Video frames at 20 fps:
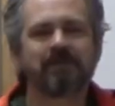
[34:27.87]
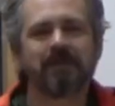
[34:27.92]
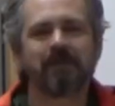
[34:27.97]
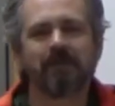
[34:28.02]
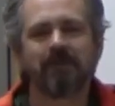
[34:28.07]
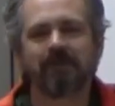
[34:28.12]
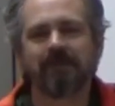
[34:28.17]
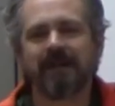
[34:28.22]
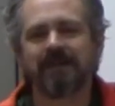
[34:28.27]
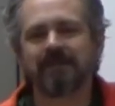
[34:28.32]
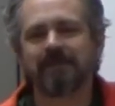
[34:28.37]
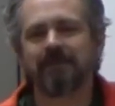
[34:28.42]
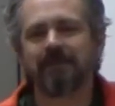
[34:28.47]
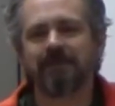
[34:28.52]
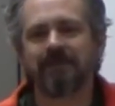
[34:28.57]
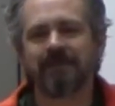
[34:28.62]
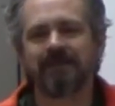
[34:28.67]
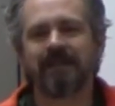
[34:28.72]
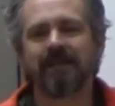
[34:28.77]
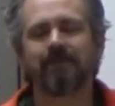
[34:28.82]
someone rising
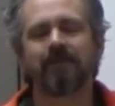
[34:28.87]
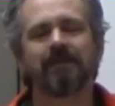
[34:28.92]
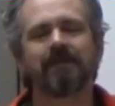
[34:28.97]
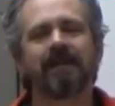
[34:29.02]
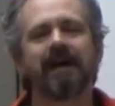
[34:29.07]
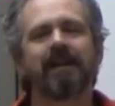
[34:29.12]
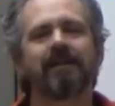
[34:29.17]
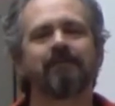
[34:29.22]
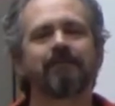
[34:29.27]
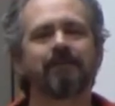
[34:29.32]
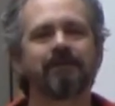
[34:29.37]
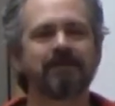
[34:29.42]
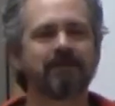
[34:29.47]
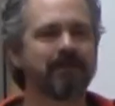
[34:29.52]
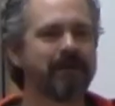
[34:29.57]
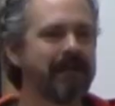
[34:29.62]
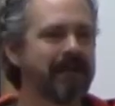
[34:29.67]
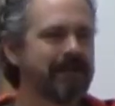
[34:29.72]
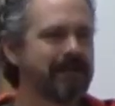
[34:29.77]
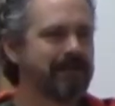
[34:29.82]
from the dead would not have
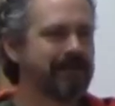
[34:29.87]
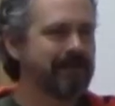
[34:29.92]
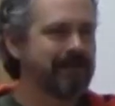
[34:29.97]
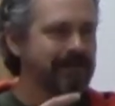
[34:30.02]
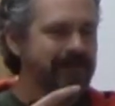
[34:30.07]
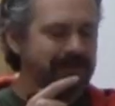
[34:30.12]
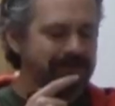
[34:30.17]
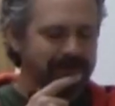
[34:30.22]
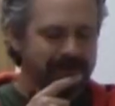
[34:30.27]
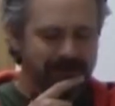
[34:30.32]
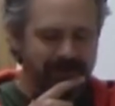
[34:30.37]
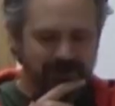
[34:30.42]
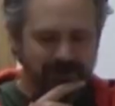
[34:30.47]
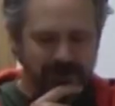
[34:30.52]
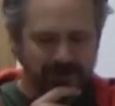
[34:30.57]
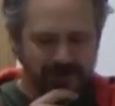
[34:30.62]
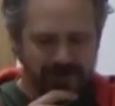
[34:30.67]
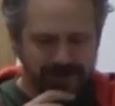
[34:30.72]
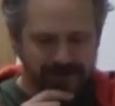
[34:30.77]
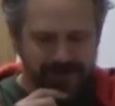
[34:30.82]
persuaded the
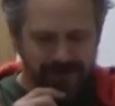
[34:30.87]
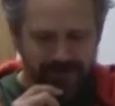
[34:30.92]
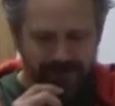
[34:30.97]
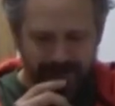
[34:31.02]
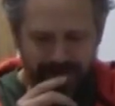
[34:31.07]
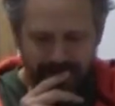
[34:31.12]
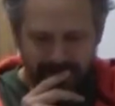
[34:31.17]
Jews.